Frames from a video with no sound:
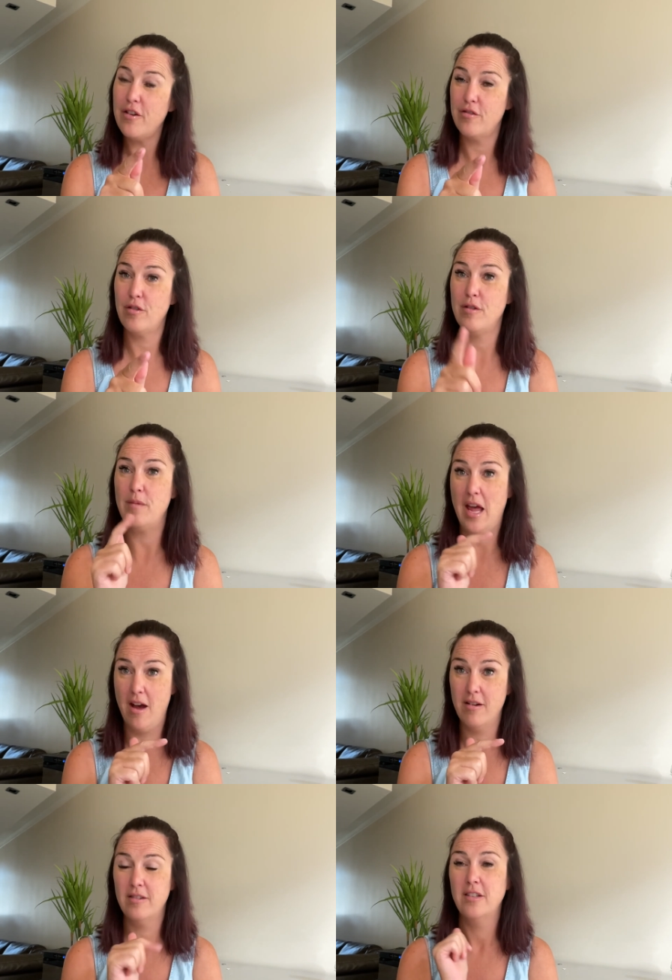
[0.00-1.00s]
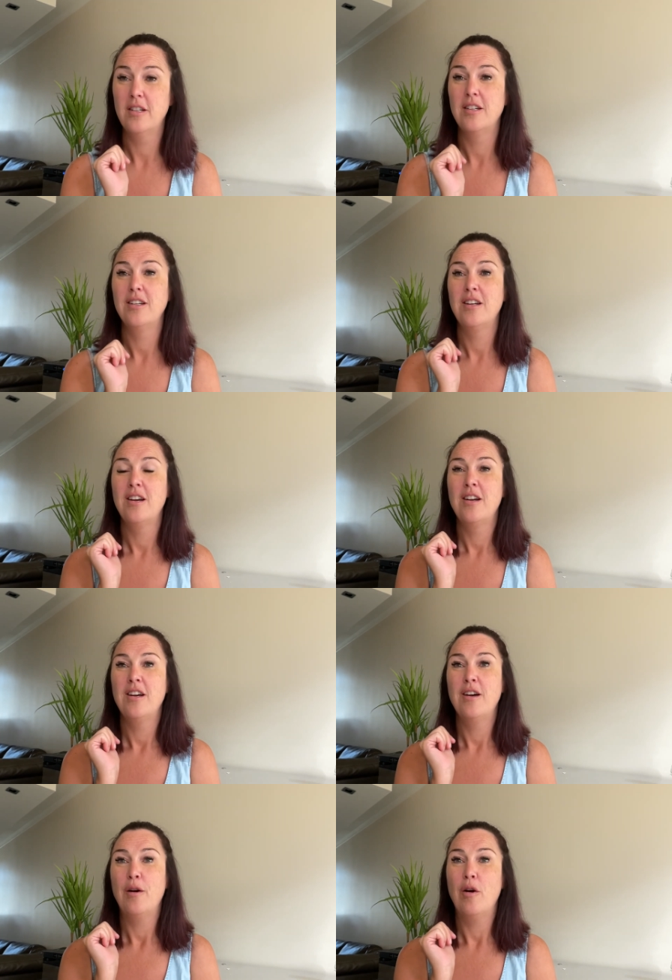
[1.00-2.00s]
through them now,
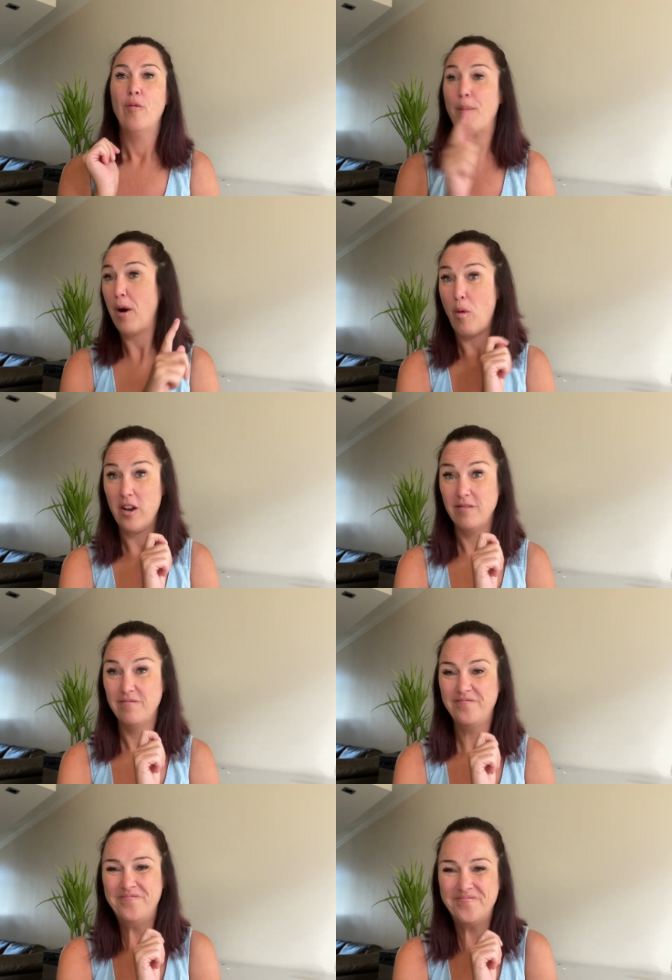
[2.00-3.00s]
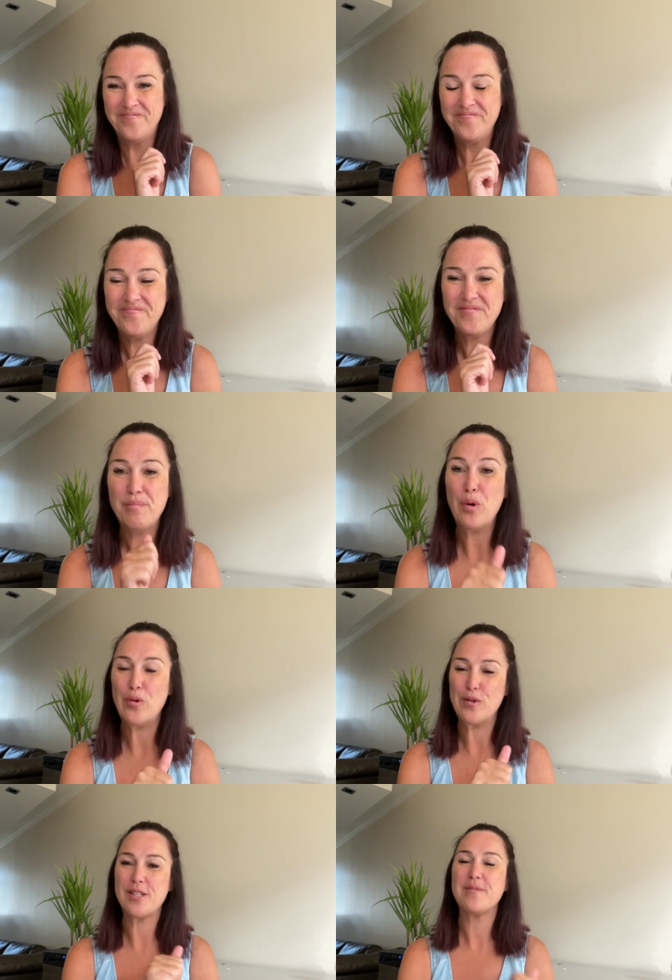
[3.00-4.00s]
one by one.
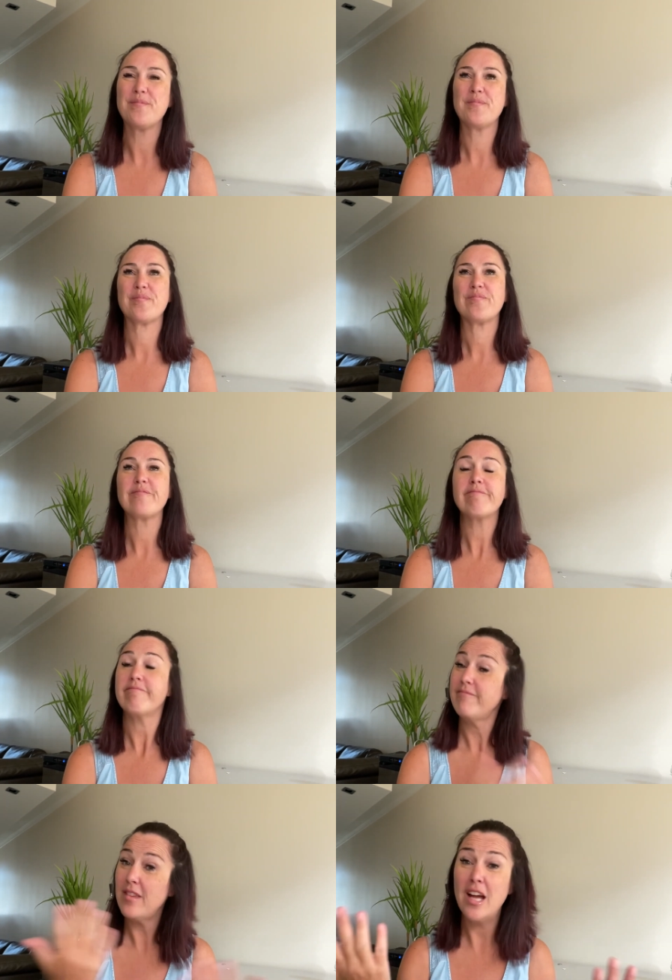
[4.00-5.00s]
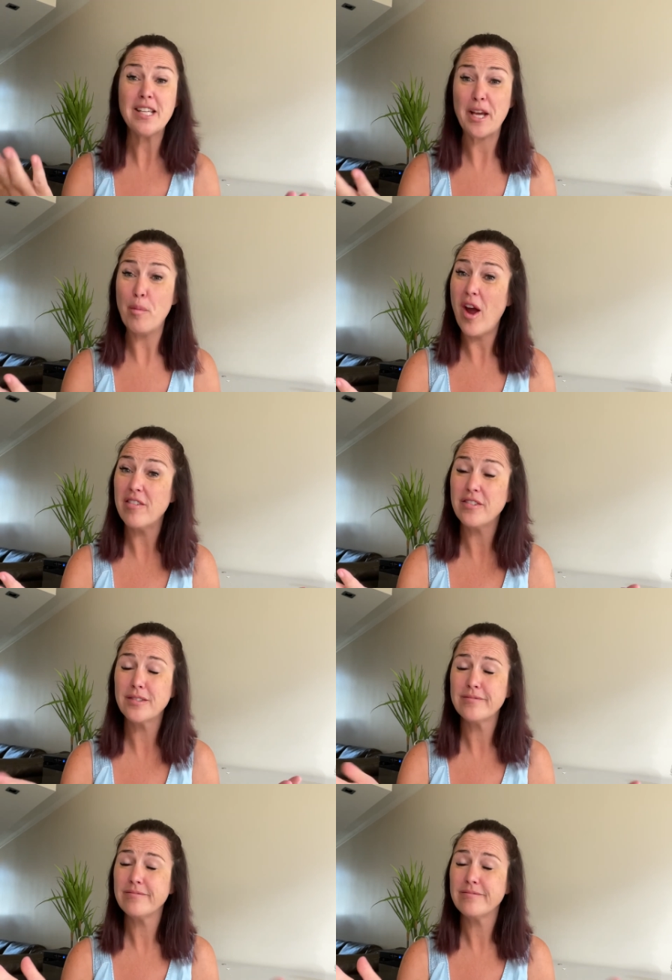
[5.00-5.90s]
Pause. I take a breath.